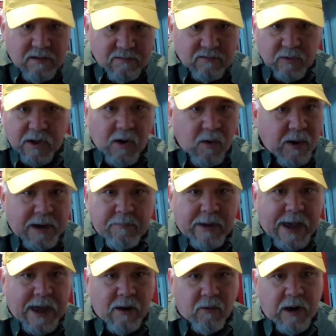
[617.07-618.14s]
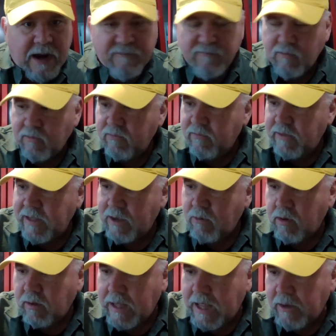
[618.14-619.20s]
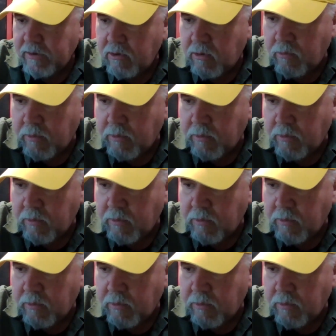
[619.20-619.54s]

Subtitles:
308 battle rifle that would allow you to